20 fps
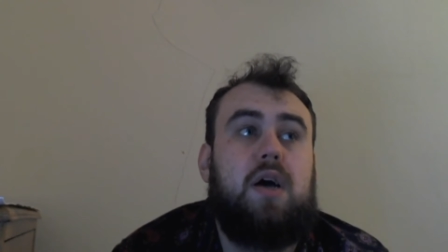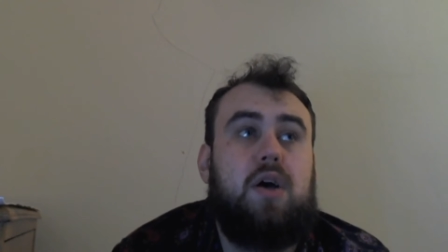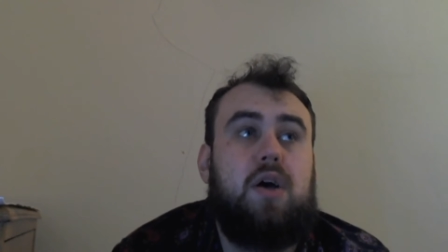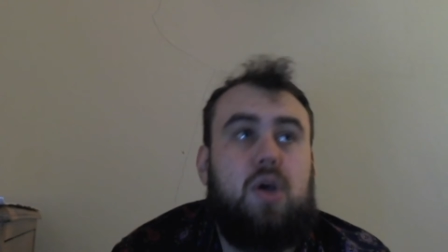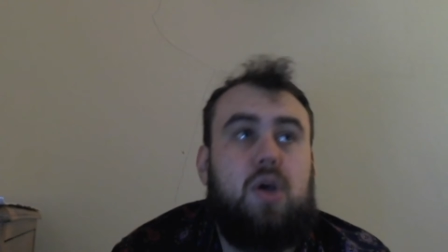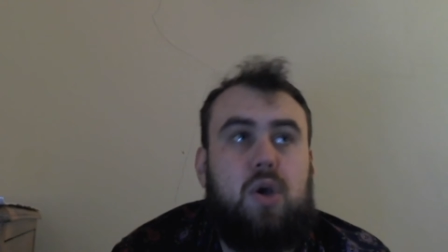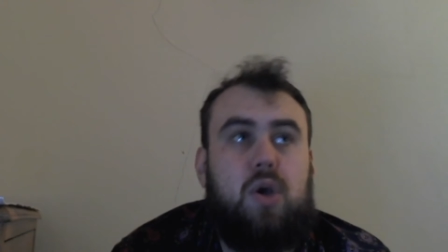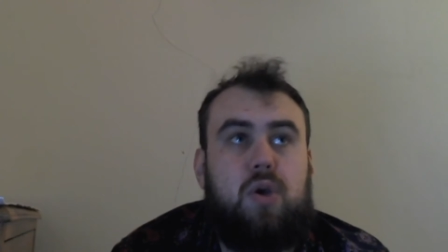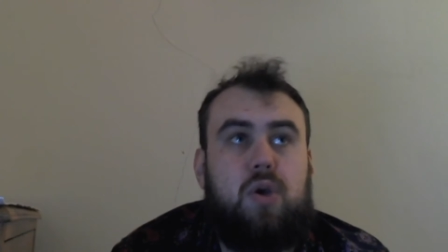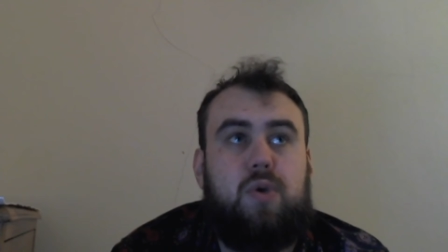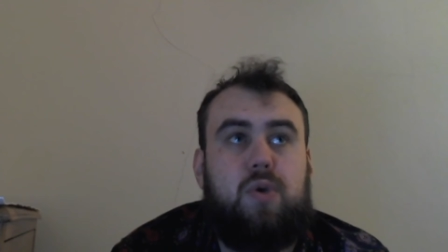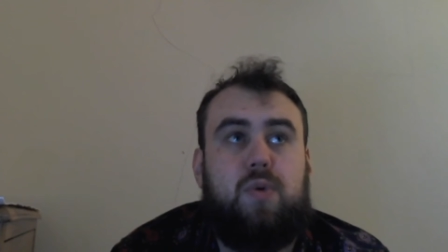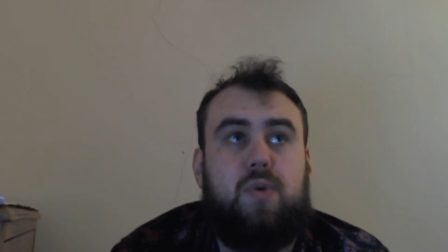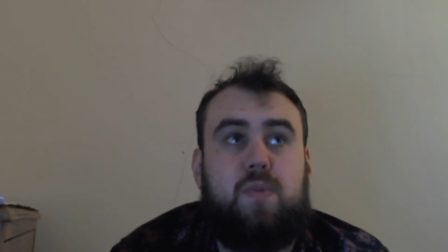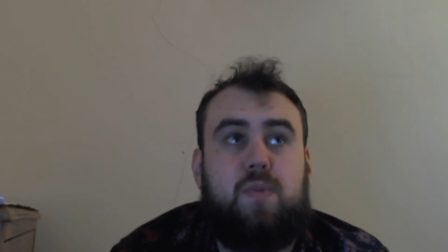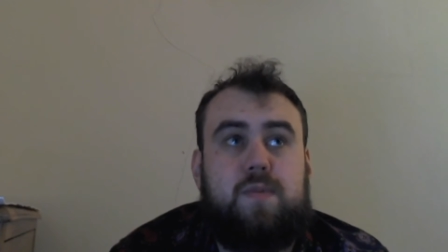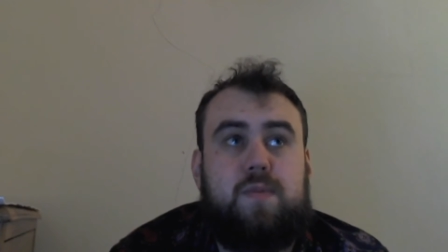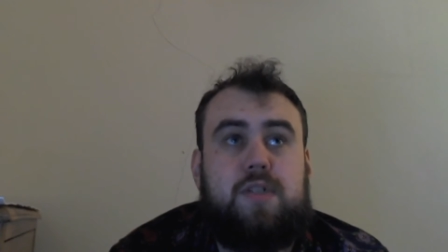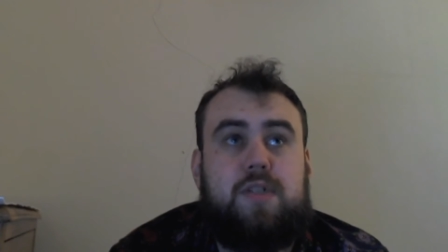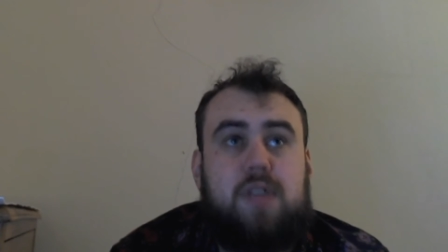who
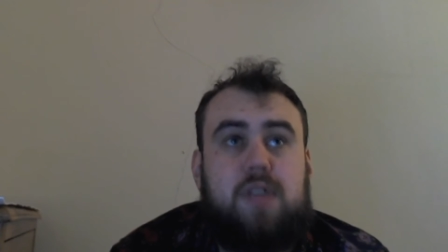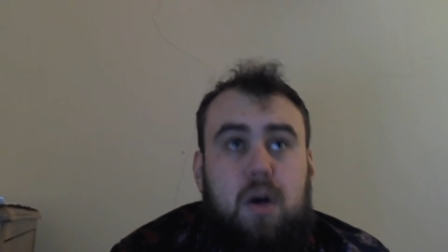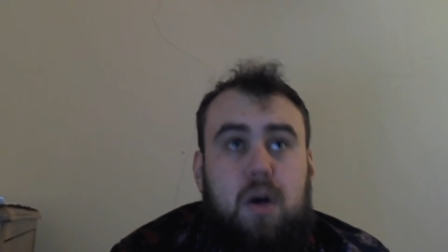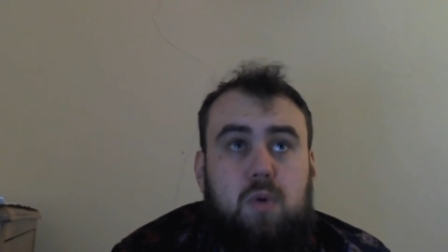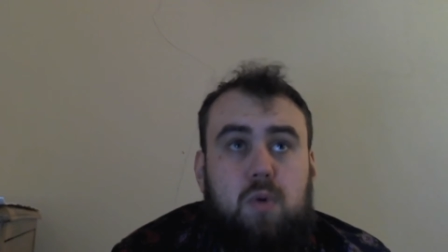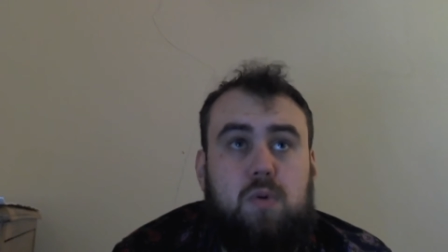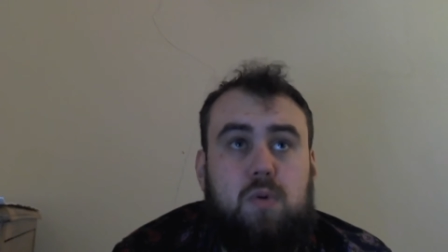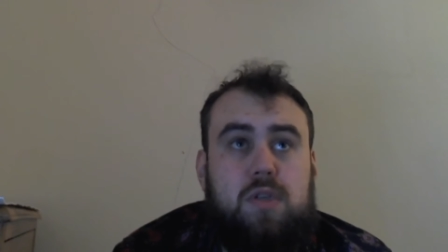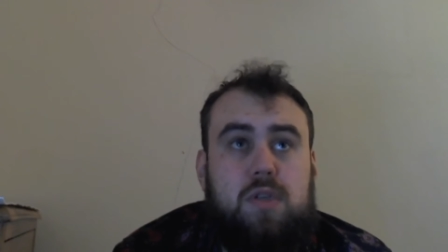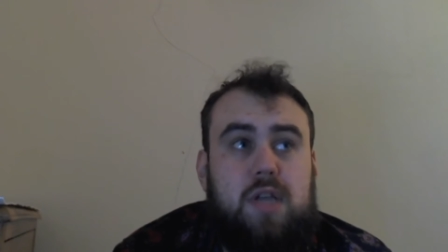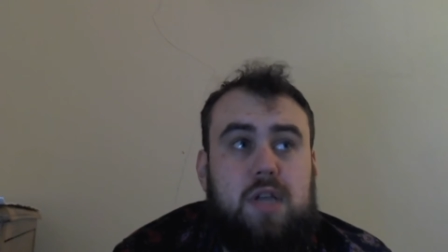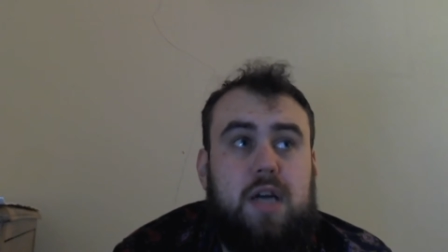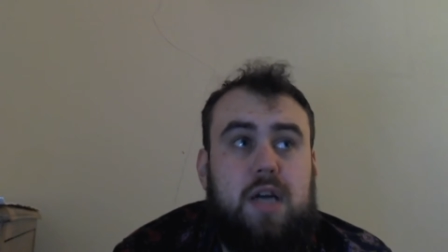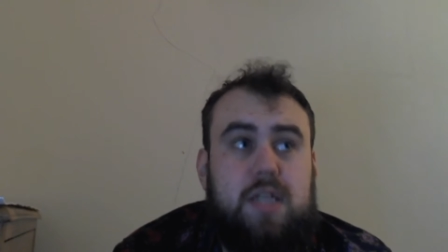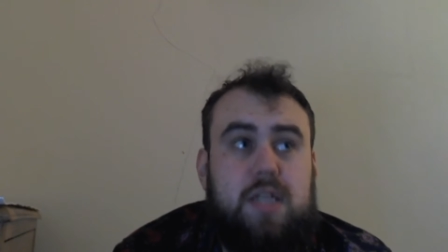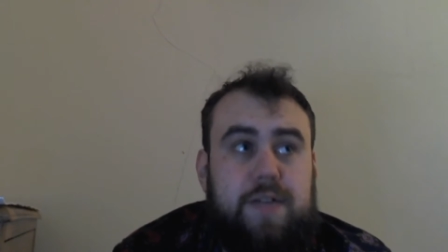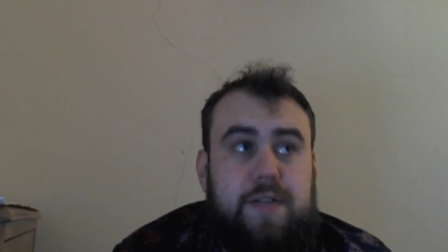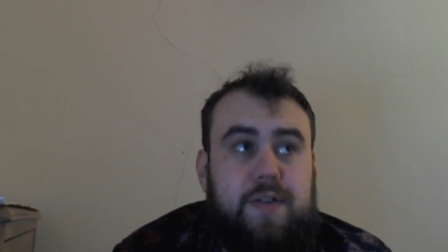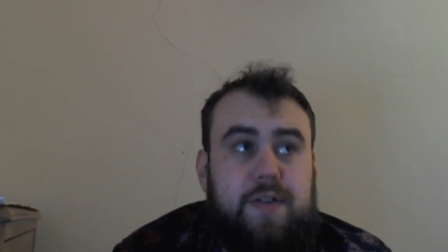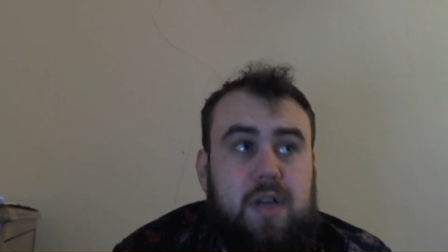sold
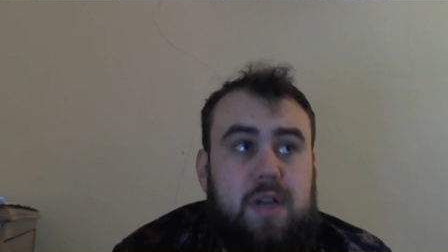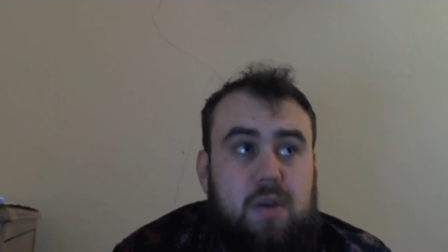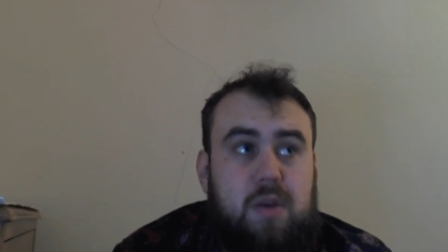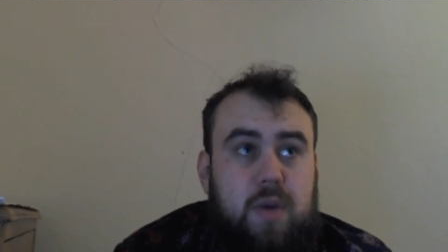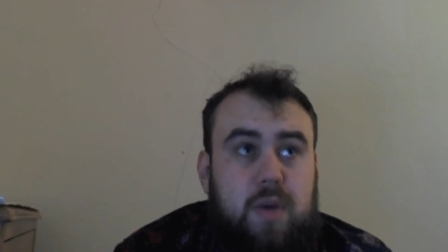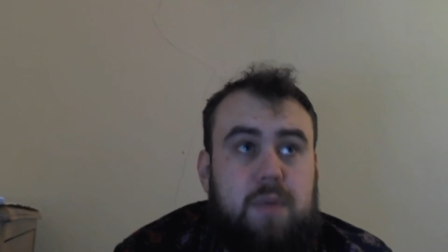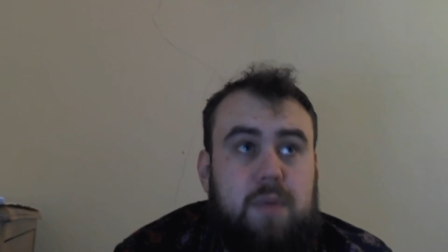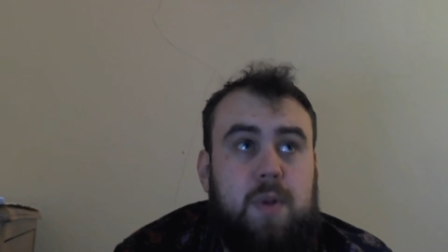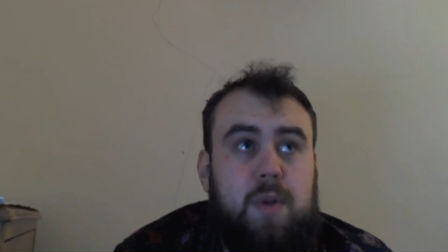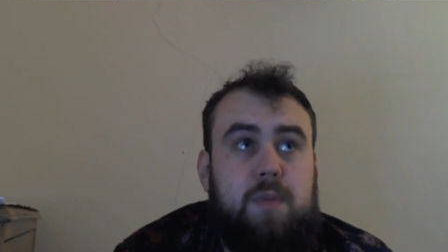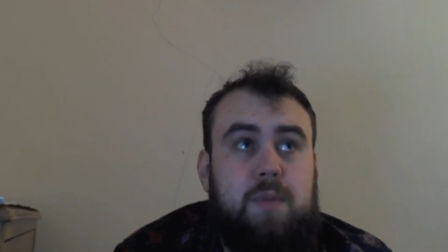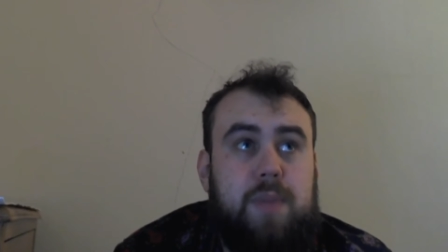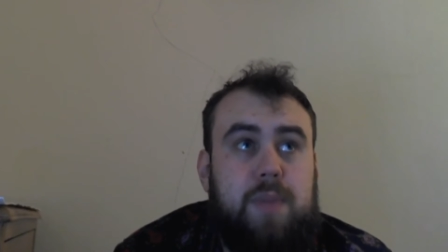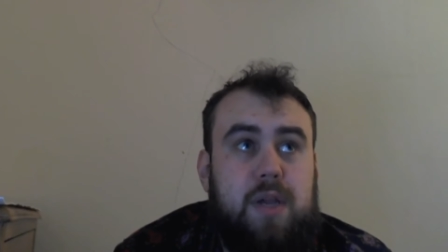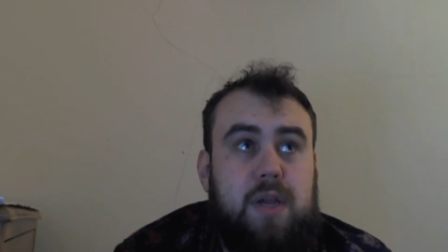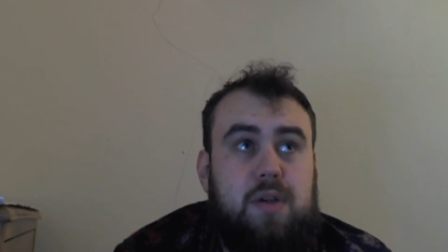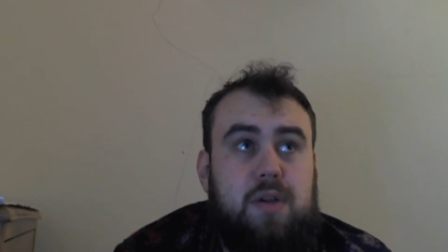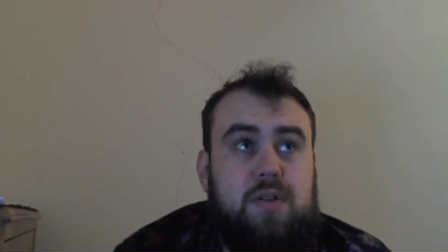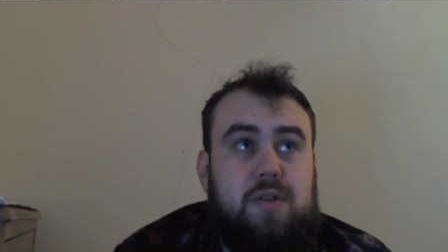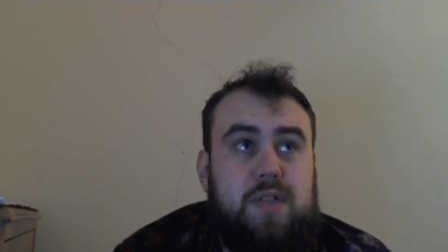scientific equipment
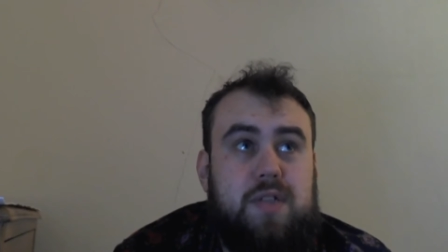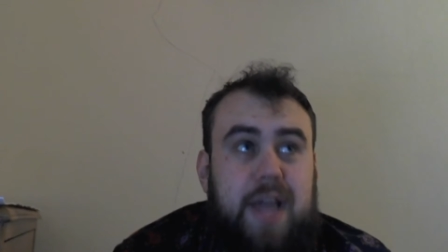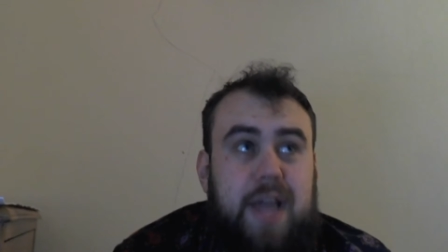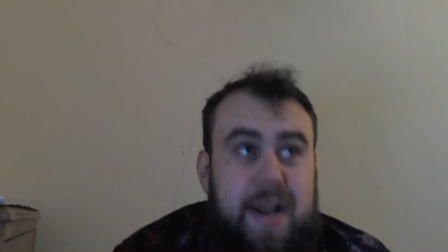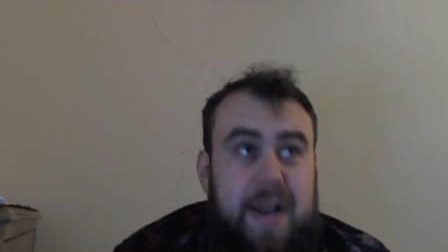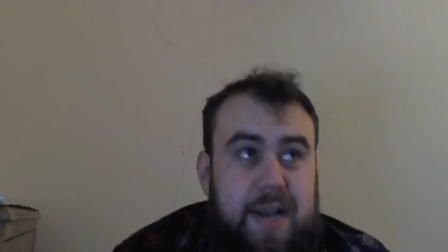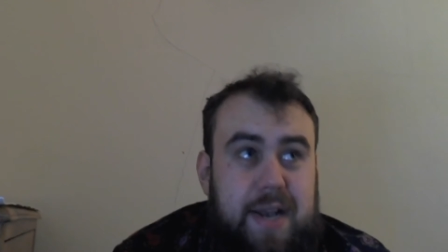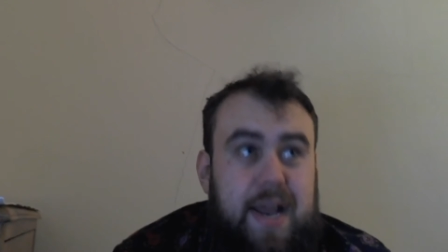because their